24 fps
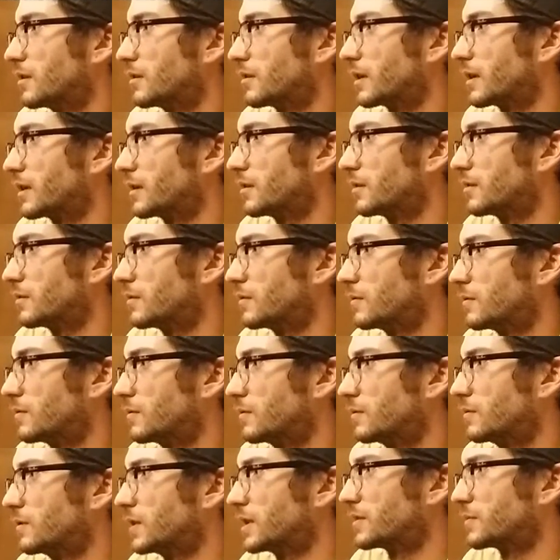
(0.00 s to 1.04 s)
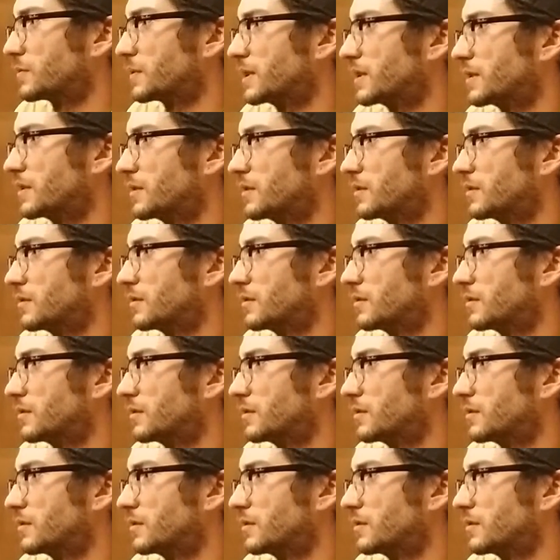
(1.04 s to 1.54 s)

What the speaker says: Okay. Ooh, that's weird.